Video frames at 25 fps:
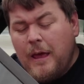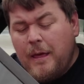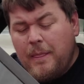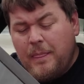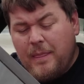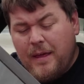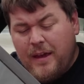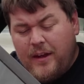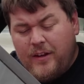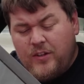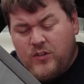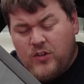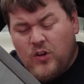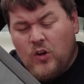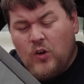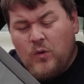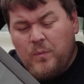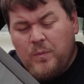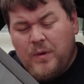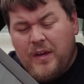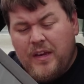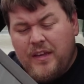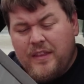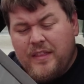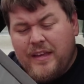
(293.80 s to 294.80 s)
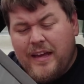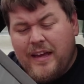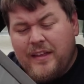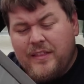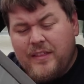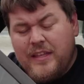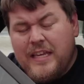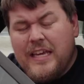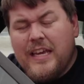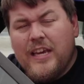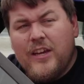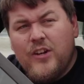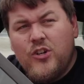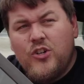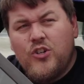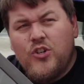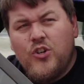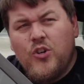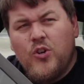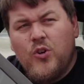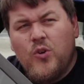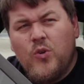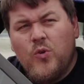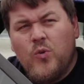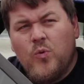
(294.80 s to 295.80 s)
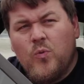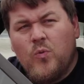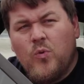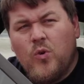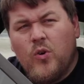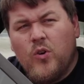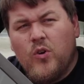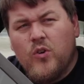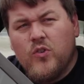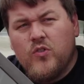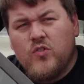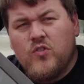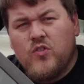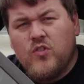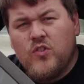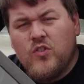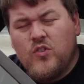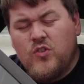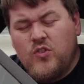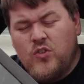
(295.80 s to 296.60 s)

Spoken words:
they told me that the issue was